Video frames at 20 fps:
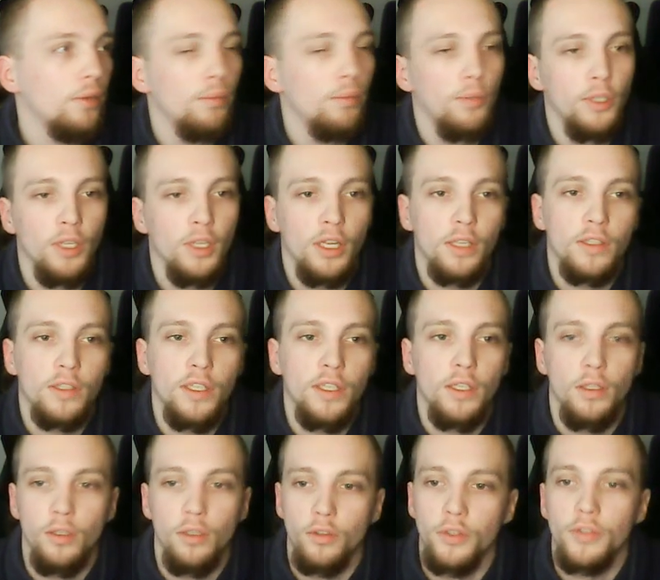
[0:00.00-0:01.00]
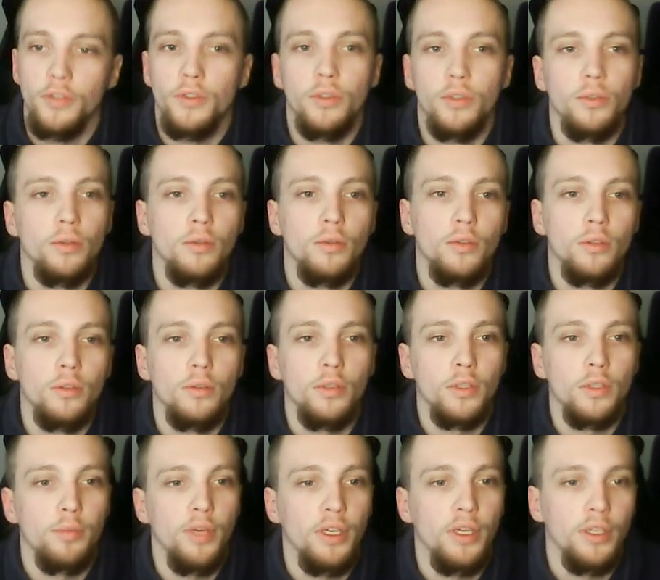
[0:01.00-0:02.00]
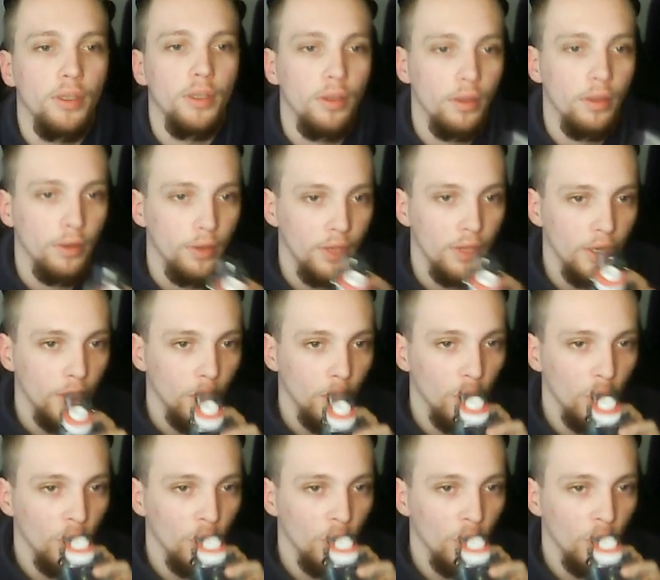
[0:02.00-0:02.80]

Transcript: will like take years, so don't expect anything on that.